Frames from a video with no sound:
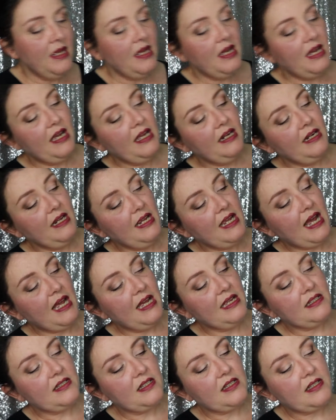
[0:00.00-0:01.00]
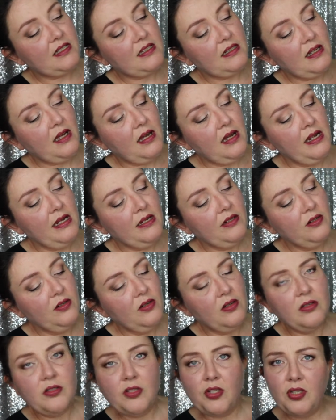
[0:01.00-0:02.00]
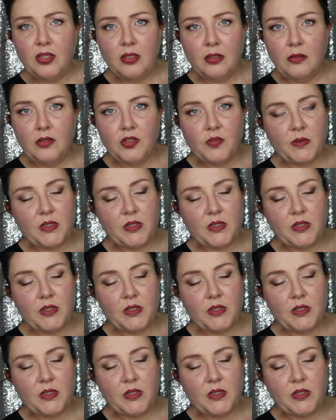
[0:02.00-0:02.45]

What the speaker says: And it has slight, not huge,